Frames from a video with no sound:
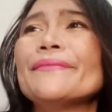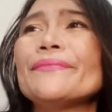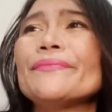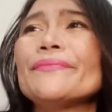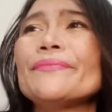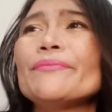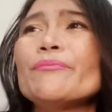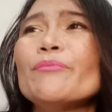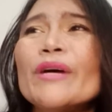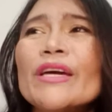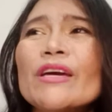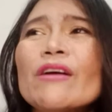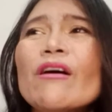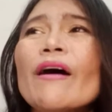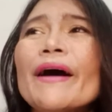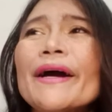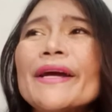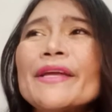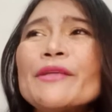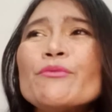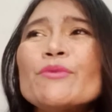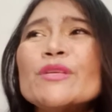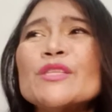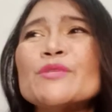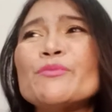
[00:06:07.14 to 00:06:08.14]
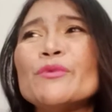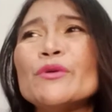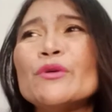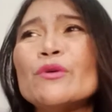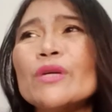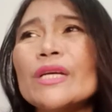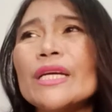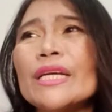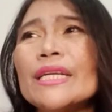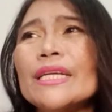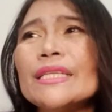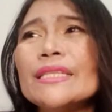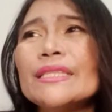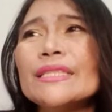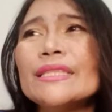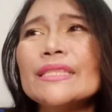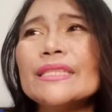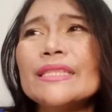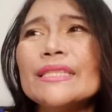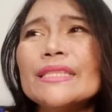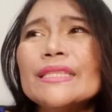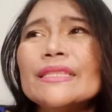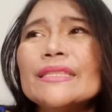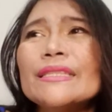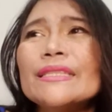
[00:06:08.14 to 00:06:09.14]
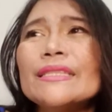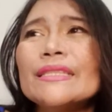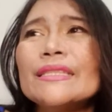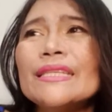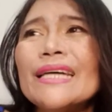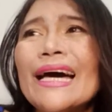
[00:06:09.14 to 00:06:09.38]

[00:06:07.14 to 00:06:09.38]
my heart was broken, and